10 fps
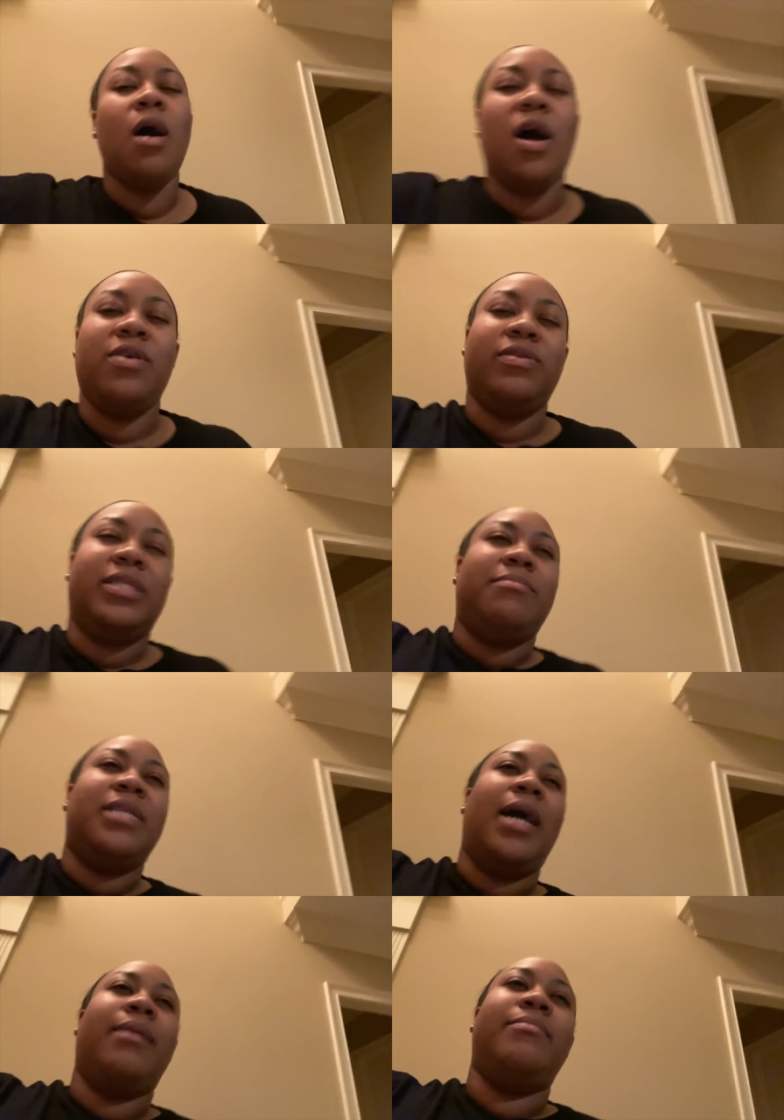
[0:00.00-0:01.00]
although
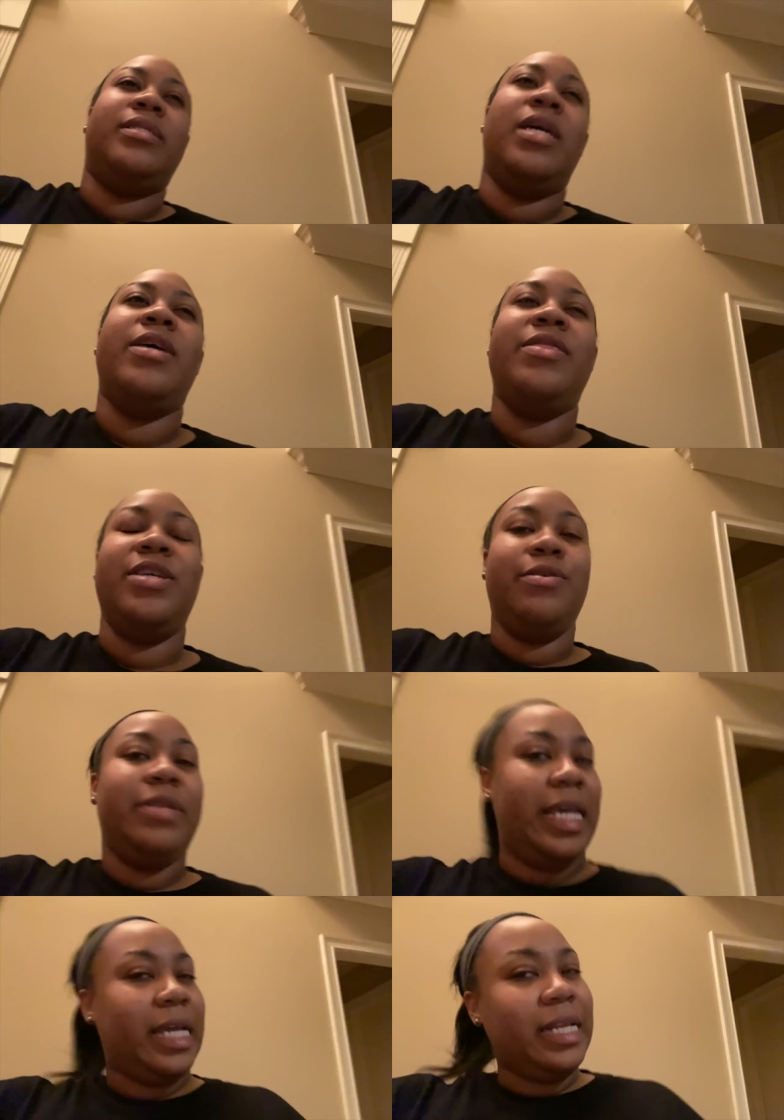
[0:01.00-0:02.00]
sometimes the
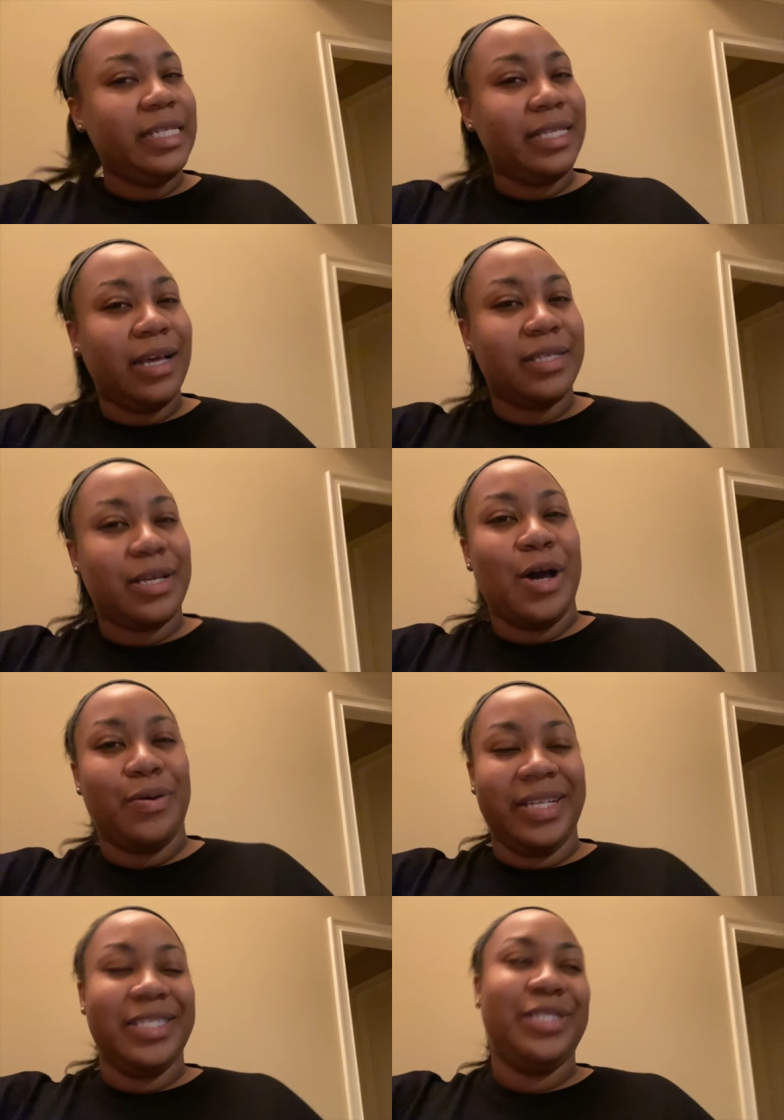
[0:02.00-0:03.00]
uniqueness does go
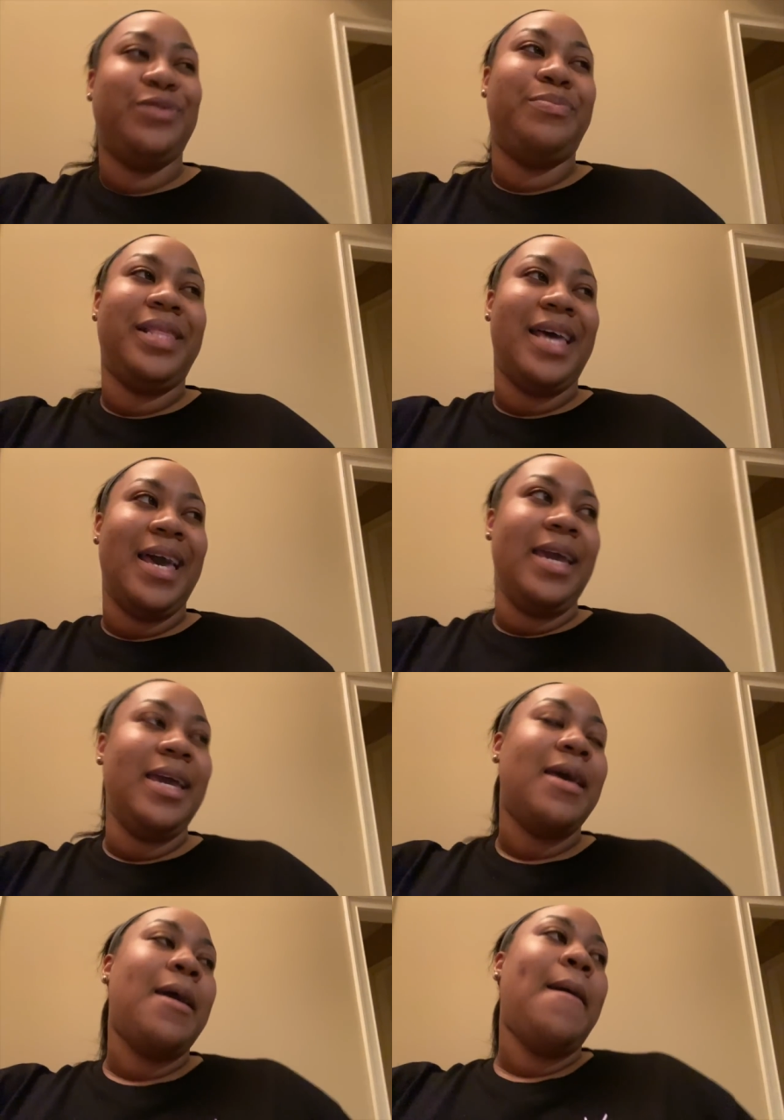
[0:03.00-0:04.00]
into play.